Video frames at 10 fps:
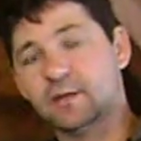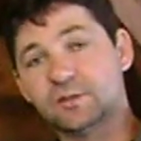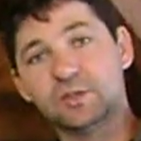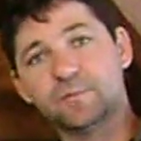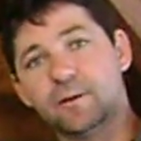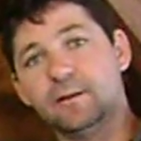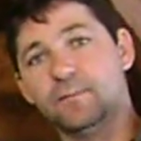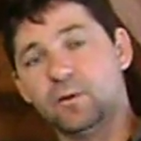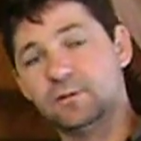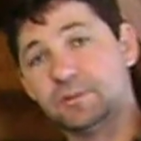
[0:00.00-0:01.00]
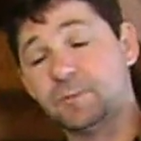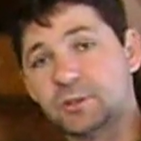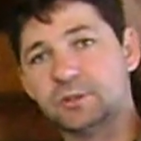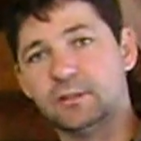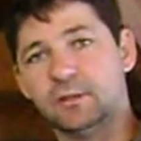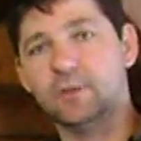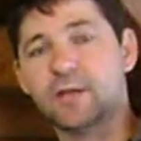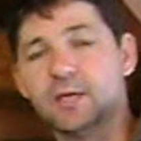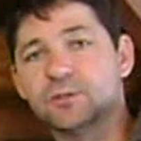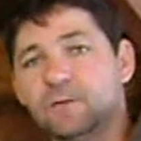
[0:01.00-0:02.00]
because it's pretty important, especially in the
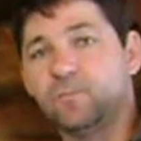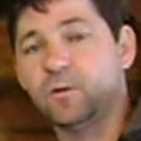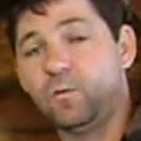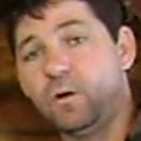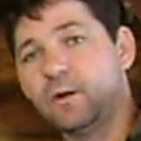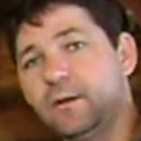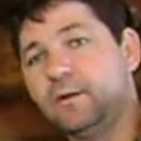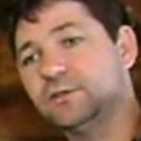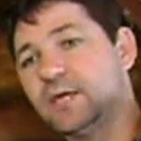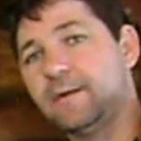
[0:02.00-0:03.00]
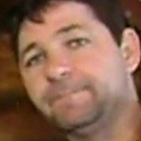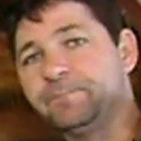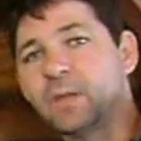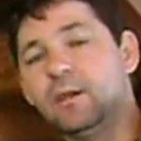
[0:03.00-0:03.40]
location of where the water heater's at.